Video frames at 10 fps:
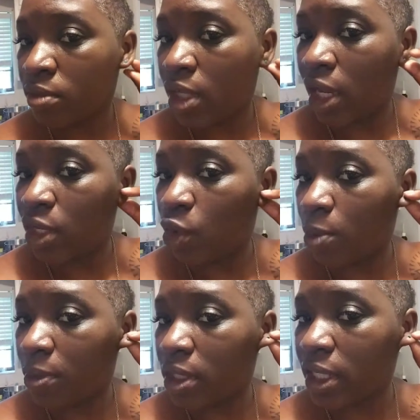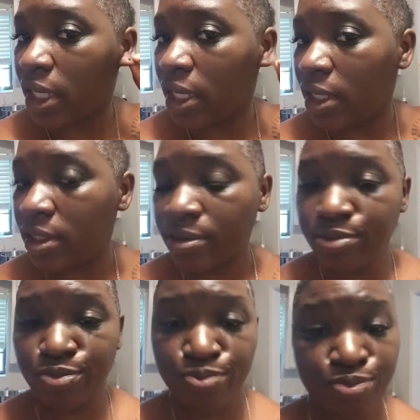I know I'm clean.
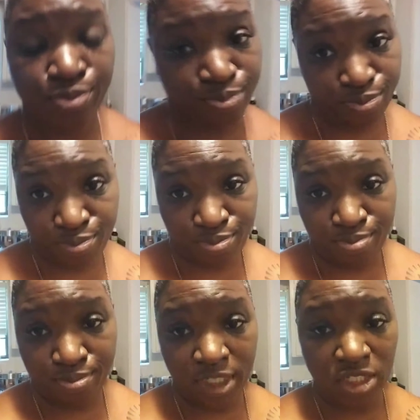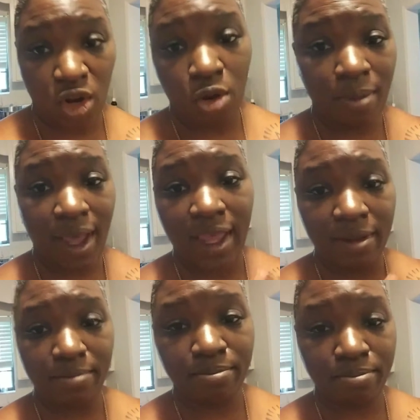These are all
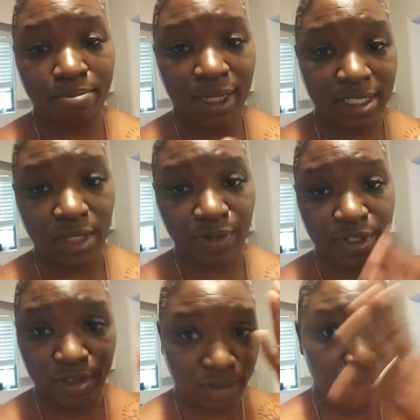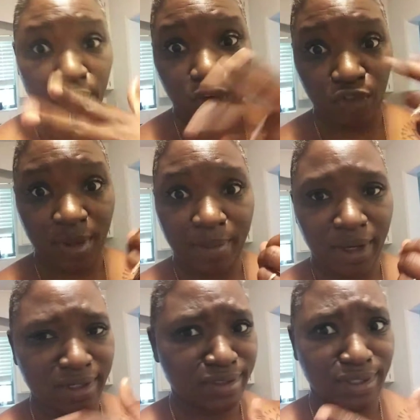my bacteria all over my
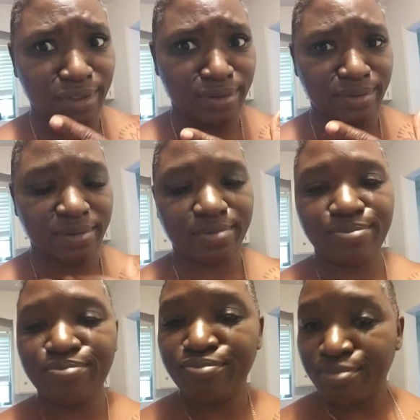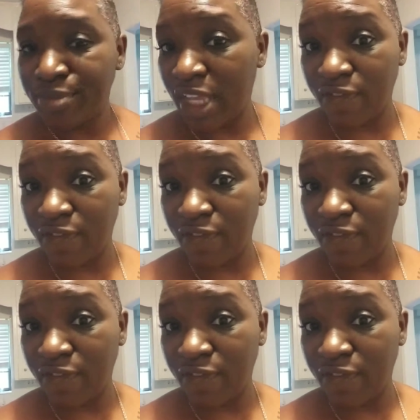body. So if